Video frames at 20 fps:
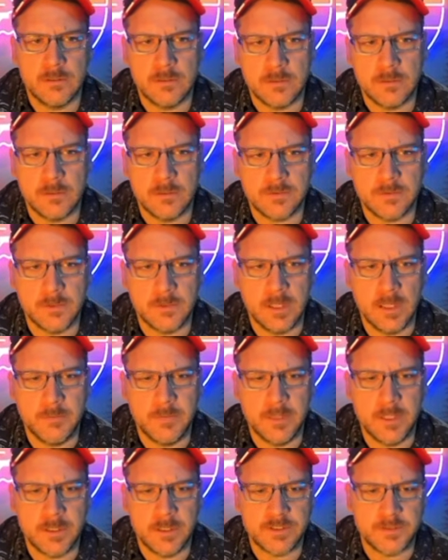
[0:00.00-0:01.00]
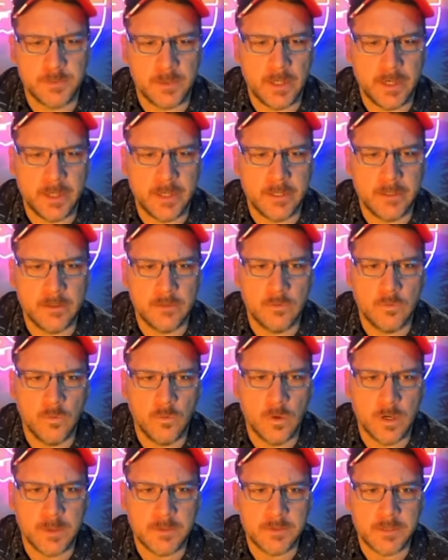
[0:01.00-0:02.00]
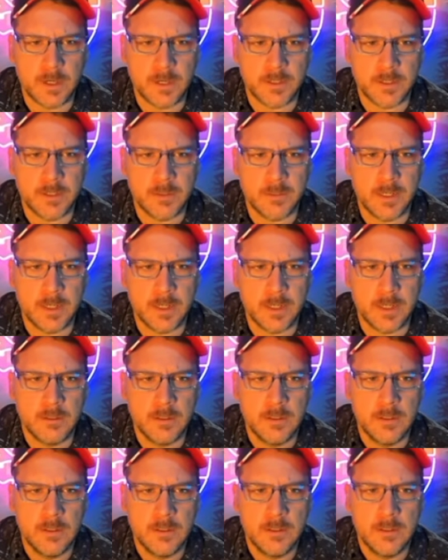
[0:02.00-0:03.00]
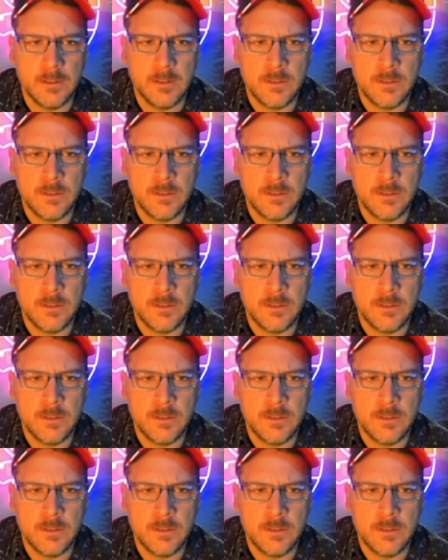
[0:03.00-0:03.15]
let me explain what I'm talking about. So